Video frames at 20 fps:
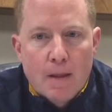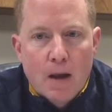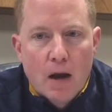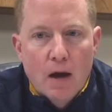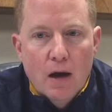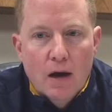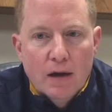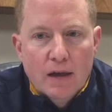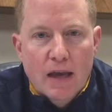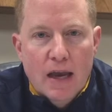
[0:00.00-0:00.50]

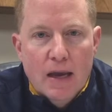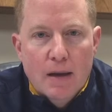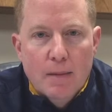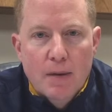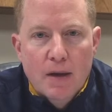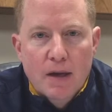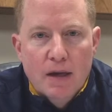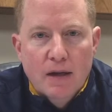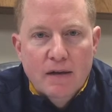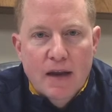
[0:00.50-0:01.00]
uh,
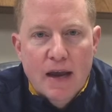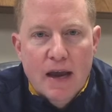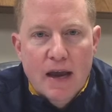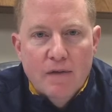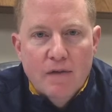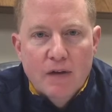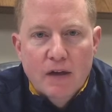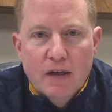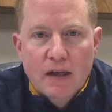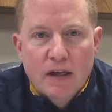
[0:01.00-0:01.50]
KB,
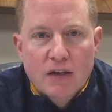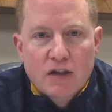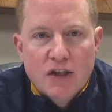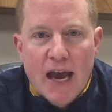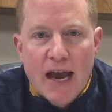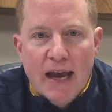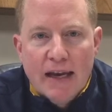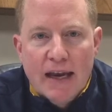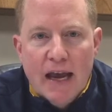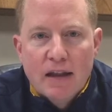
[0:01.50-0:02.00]
Dev, and D
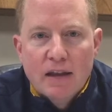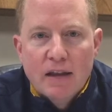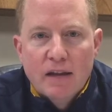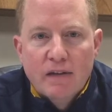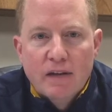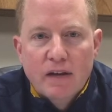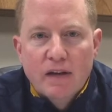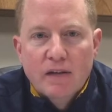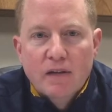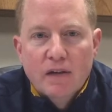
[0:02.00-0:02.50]
Jack had the
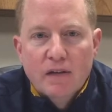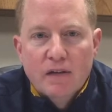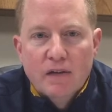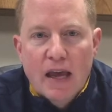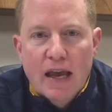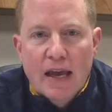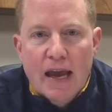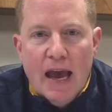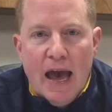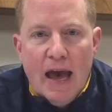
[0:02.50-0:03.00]
seasons
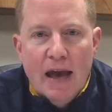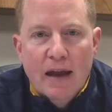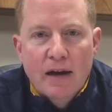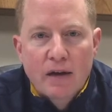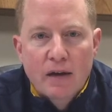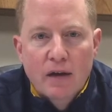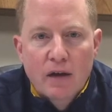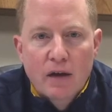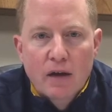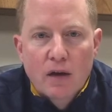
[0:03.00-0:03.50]
they
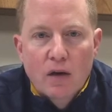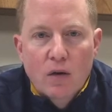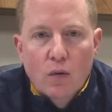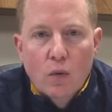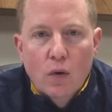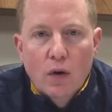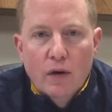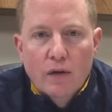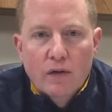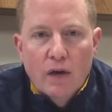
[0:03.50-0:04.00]
had
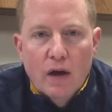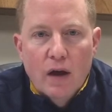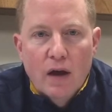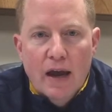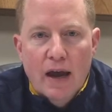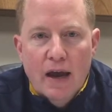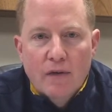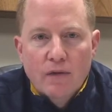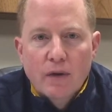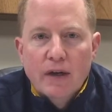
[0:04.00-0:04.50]
was
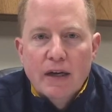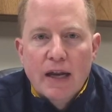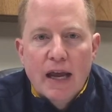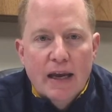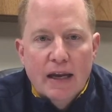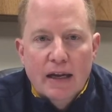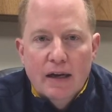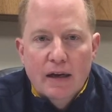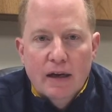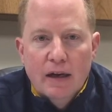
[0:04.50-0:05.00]
uh, every
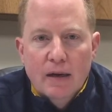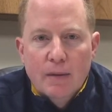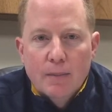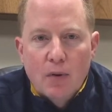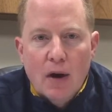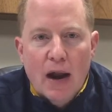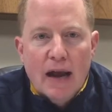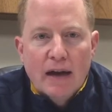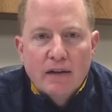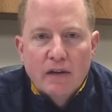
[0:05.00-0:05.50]
day in,
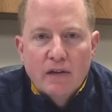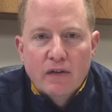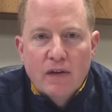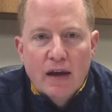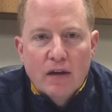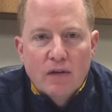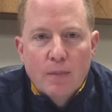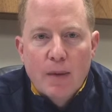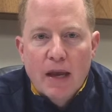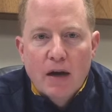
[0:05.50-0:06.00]
practice.
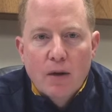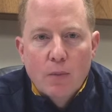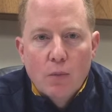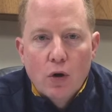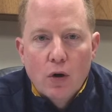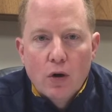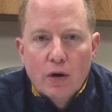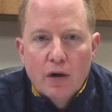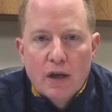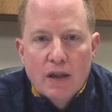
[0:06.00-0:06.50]
X made him
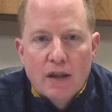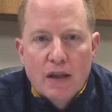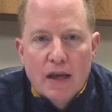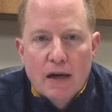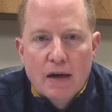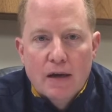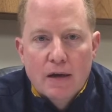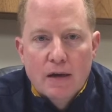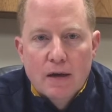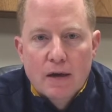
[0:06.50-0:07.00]
work, and
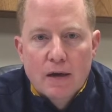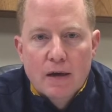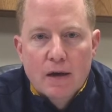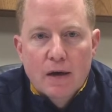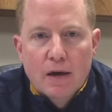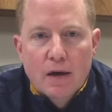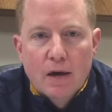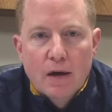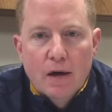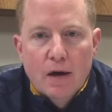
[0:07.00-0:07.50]
then
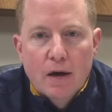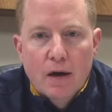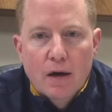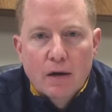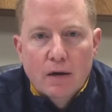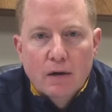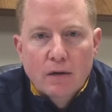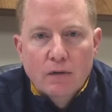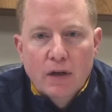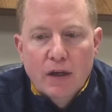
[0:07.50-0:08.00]

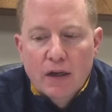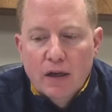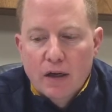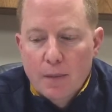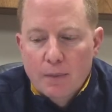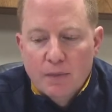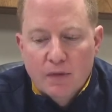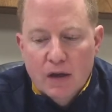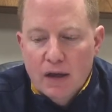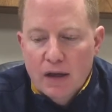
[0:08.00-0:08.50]
uh, leading
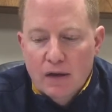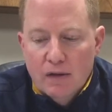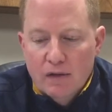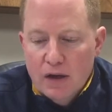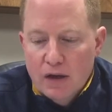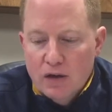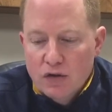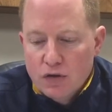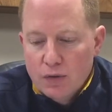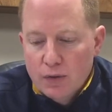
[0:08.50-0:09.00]
up to his
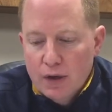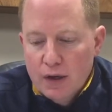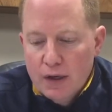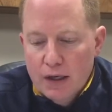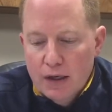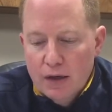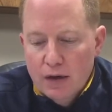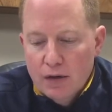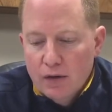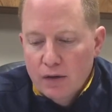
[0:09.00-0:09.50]
injury
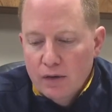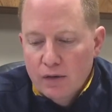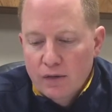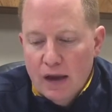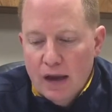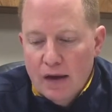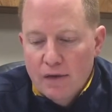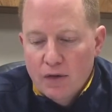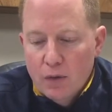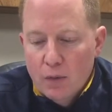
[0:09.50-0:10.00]
here,
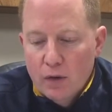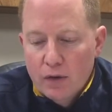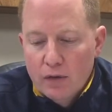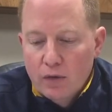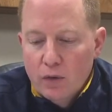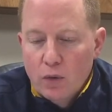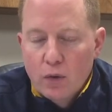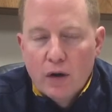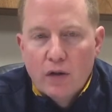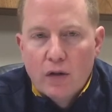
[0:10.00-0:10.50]
Xavier was
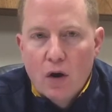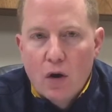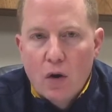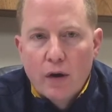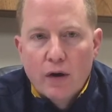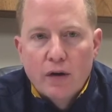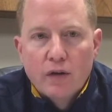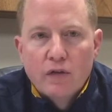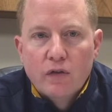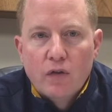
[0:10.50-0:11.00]
sort of the
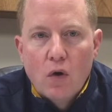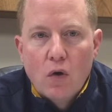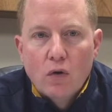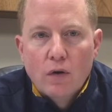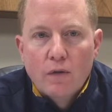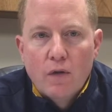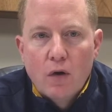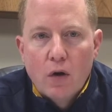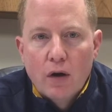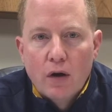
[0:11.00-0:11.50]
heart and
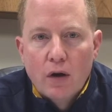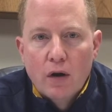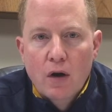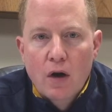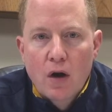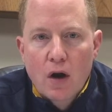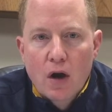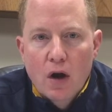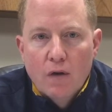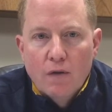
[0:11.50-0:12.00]
soul of our
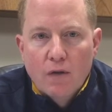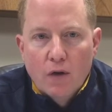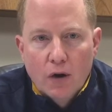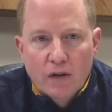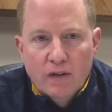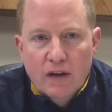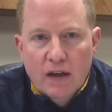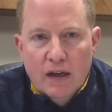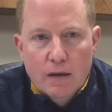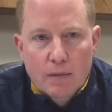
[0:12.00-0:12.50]
of
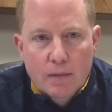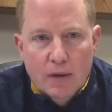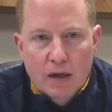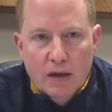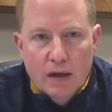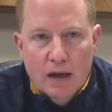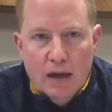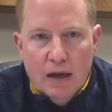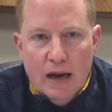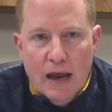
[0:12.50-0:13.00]
our team
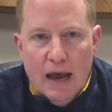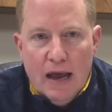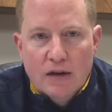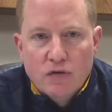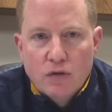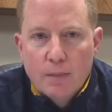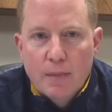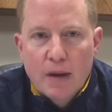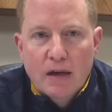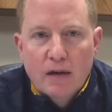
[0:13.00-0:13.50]
and, and
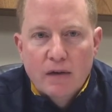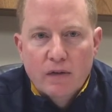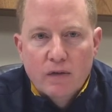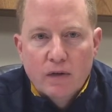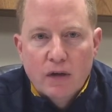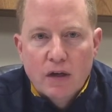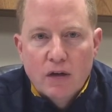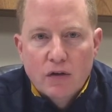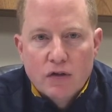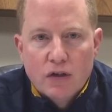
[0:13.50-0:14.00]
had
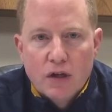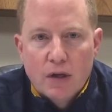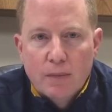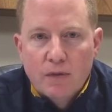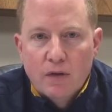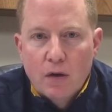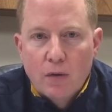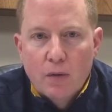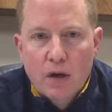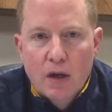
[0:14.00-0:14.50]
tremendous
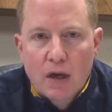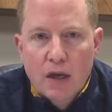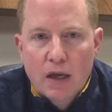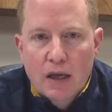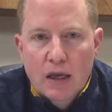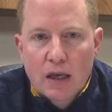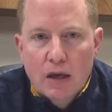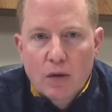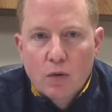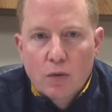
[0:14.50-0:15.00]
leadership. So
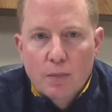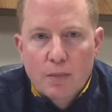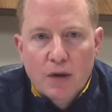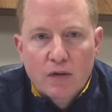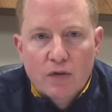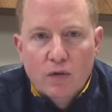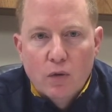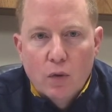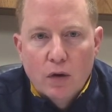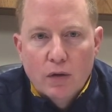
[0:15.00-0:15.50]
he will
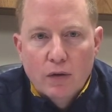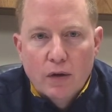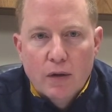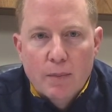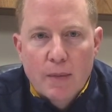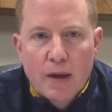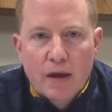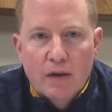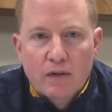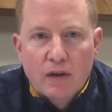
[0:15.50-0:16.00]
be
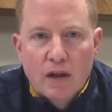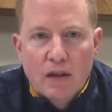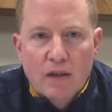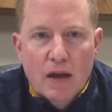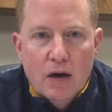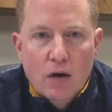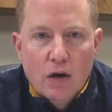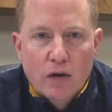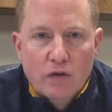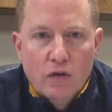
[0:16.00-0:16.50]
sorely missed. And
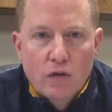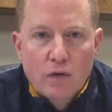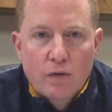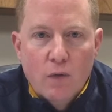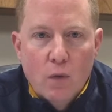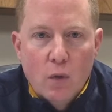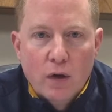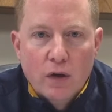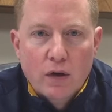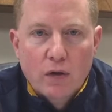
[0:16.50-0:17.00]
then our two
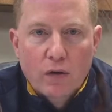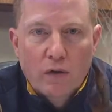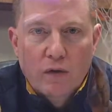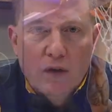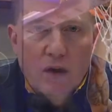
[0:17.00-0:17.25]
four year